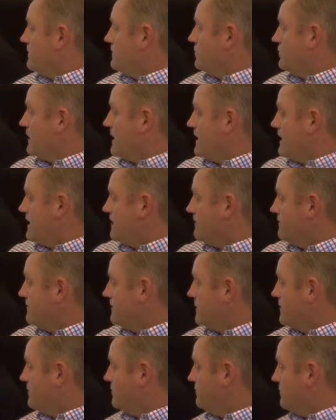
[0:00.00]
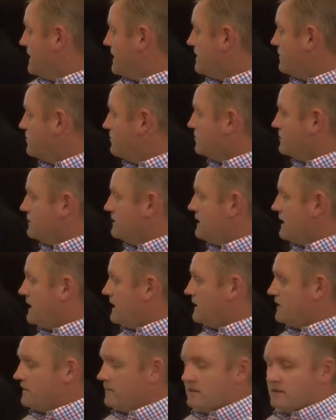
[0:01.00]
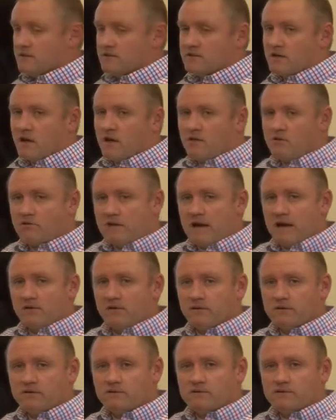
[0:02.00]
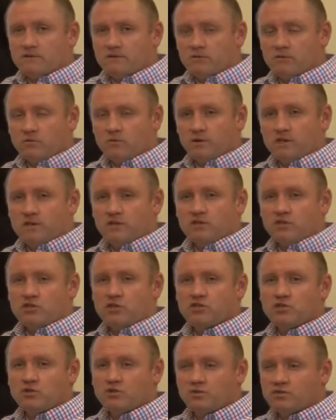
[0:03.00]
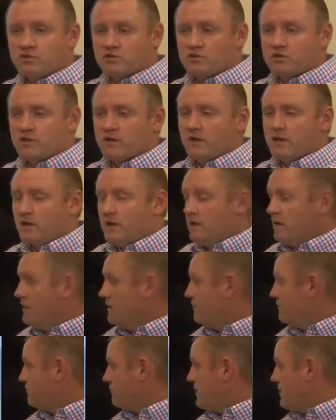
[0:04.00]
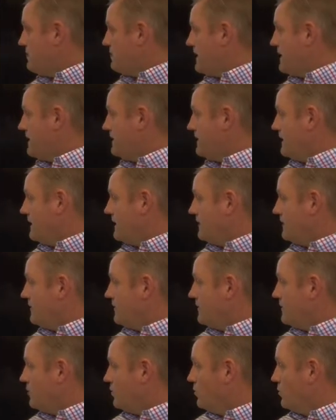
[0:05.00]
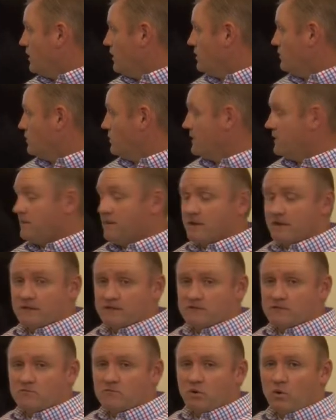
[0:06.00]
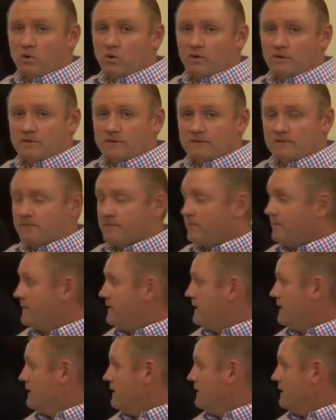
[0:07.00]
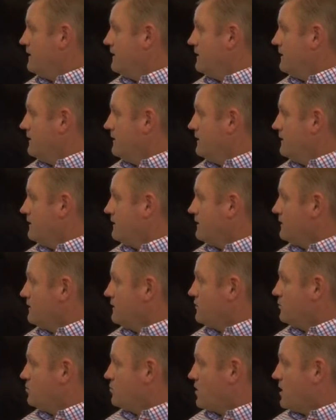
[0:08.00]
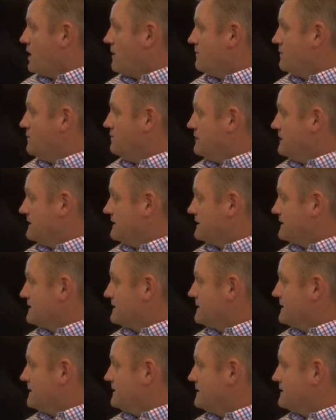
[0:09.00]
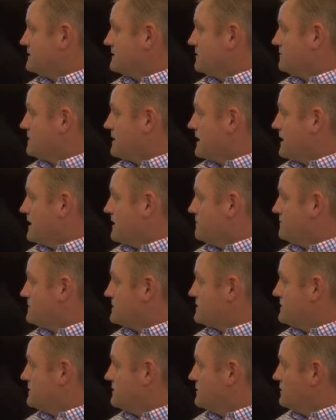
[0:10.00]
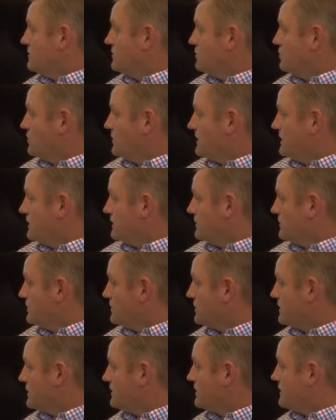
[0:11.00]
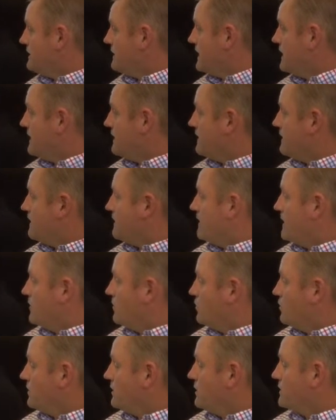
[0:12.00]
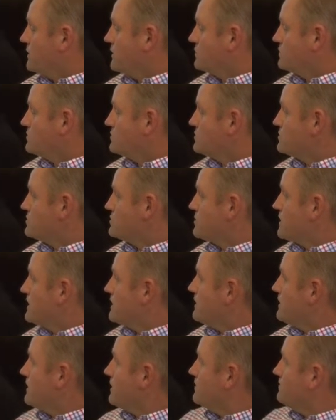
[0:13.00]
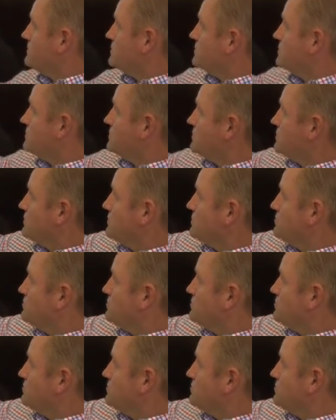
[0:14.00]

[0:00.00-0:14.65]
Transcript: we have available data. It's all around us. We get to choose from that data what we think is important. The problem is sometimes we look at the data and we go straight up to